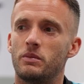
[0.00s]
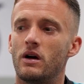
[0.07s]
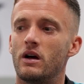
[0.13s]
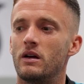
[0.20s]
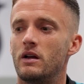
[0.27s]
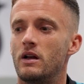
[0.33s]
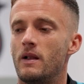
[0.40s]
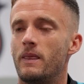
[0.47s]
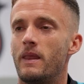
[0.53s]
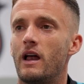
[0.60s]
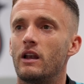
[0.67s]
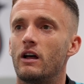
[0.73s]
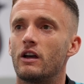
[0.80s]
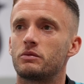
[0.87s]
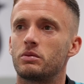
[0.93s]
but
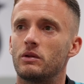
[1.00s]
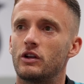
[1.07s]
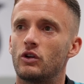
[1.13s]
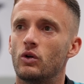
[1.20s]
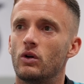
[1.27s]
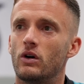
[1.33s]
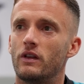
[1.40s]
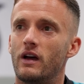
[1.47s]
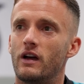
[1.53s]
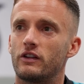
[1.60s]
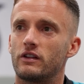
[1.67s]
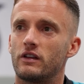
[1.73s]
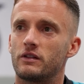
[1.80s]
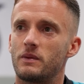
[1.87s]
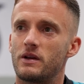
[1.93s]
that last probably quarter there
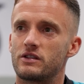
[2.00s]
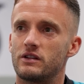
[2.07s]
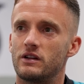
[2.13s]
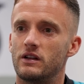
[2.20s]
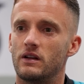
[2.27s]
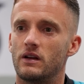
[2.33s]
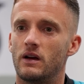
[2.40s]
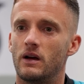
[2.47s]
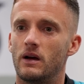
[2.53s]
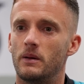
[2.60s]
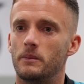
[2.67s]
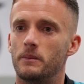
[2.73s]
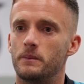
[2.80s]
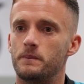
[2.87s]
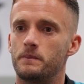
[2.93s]
especially
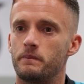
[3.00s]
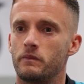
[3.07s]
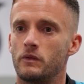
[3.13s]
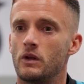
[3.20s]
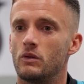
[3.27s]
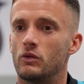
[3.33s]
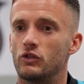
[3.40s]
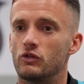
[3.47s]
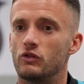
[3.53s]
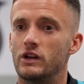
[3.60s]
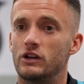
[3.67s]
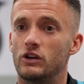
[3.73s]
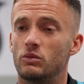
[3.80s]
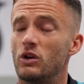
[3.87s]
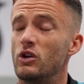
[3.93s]
was a
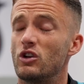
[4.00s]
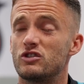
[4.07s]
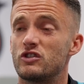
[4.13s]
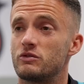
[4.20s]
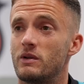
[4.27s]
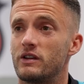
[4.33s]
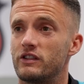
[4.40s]
really good one, not just for